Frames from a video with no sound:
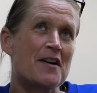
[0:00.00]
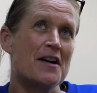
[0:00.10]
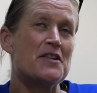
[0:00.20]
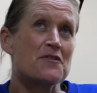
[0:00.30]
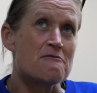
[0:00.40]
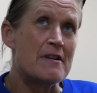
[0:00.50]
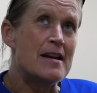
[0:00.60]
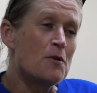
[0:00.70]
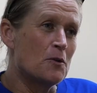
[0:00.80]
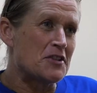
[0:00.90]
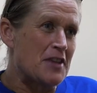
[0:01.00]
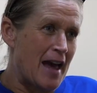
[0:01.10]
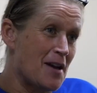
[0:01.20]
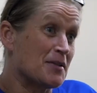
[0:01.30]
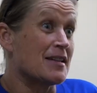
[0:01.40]
kind of relaunched the
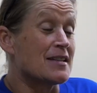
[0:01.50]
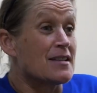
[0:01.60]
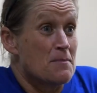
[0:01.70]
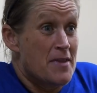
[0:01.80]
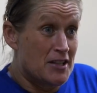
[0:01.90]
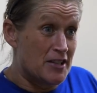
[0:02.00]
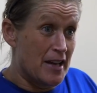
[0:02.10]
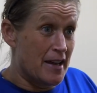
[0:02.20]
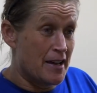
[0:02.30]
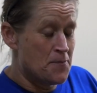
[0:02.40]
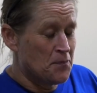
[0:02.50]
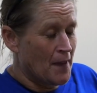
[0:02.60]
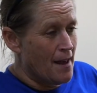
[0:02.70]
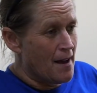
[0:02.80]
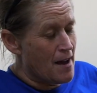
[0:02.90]
house system this year,
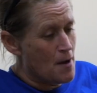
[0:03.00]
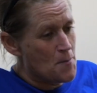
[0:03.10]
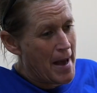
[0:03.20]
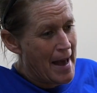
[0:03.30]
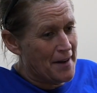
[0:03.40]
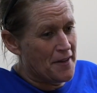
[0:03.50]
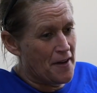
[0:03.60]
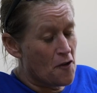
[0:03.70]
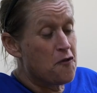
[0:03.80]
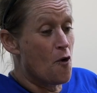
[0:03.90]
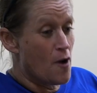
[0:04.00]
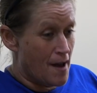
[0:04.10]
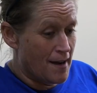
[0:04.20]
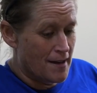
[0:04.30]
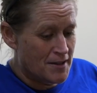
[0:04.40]
and there are four
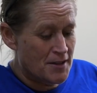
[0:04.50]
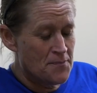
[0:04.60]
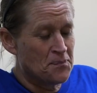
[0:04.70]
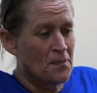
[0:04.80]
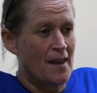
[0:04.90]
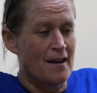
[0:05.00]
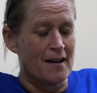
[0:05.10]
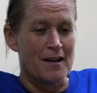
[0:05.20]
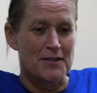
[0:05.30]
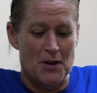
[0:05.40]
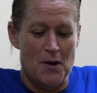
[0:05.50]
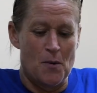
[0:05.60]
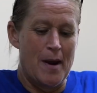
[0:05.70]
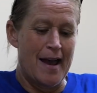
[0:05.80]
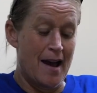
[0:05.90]
colours.
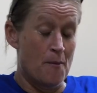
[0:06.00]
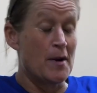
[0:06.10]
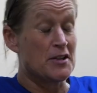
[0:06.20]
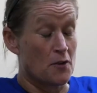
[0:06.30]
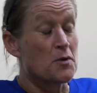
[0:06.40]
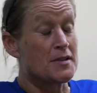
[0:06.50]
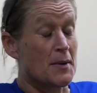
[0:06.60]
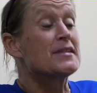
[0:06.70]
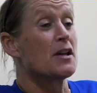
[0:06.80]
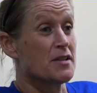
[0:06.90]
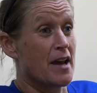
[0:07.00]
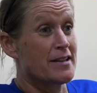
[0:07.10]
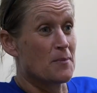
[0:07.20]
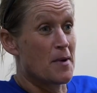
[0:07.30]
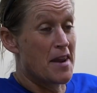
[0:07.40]
Which are also
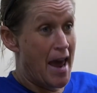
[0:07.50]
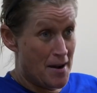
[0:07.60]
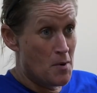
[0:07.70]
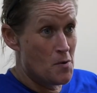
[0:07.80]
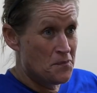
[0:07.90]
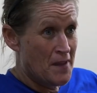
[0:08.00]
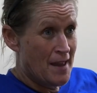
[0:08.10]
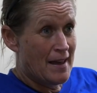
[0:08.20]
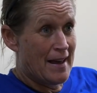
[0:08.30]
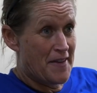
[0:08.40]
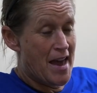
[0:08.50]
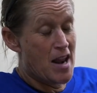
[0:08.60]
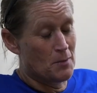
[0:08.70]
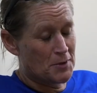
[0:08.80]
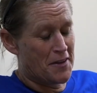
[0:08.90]
associated with an animal, and the
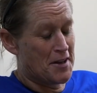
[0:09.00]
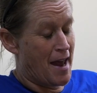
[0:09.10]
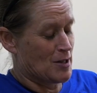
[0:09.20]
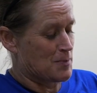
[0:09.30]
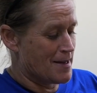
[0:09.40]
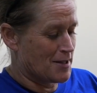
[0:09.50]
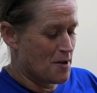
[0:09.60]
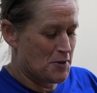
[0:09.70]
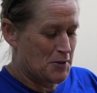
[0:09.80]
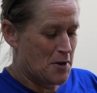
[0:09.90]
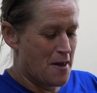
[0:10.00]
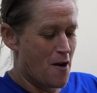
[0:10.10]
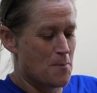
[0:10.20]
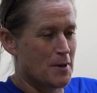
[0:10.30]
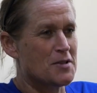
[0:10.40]
animals are the house mascots. So there
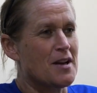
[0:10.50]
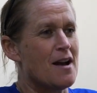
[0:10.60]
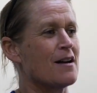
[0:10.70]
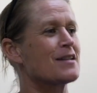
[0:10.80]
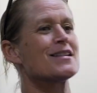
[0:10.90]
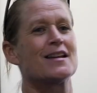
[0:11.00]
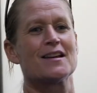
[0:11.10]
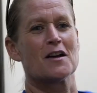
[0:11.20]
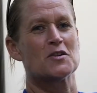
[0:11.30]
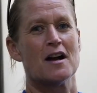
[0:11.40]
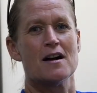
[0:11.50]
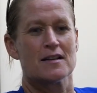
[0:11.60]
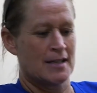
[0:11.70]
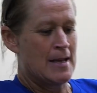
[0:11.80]
are blue sharks, go sharks,